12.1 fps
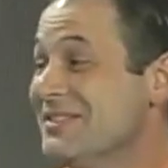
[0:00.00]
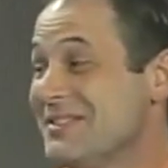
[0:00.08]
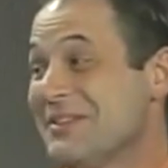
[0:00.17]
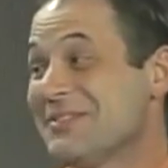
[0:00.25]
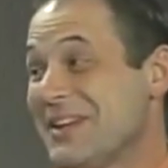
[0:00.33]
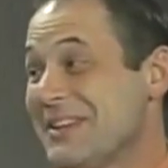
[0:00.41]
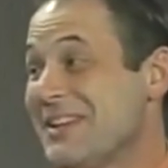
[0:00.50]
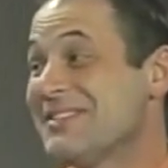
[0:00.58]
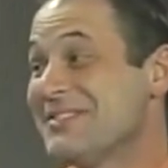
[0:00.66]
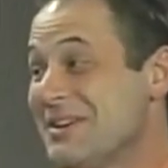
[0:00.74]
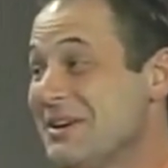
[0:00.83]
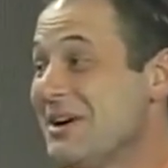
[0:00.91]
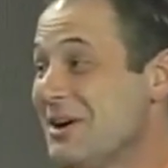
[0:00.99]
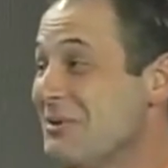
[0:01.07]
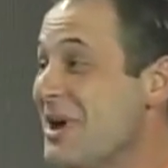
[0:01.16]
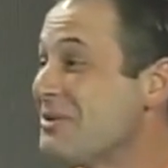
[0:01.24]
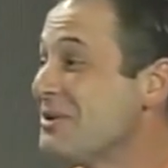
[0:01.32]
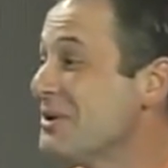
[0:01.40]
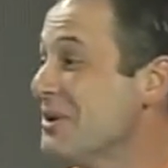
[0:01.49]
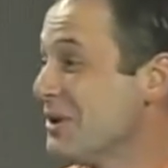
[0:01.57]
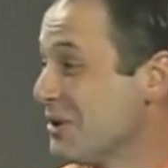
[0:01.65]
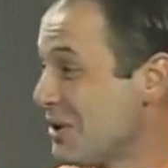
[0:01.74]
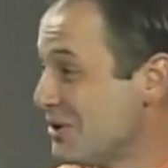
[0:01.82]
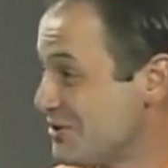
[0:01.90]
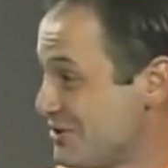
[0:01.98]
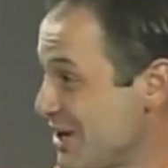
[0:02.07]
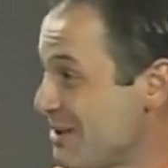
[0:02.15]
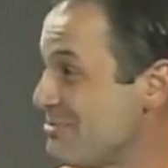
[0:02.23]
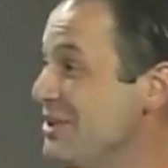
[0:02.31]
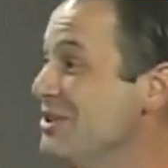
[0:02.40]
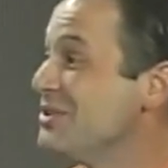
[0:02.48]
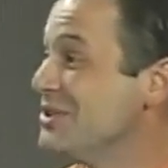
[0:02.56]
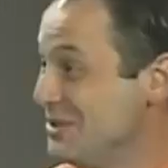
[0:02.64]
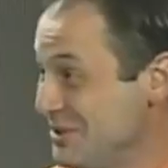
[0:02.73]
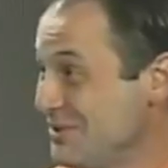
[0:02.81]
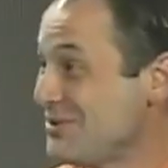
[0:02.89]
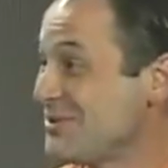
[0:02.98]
Sounds like that's a rather large job that you could use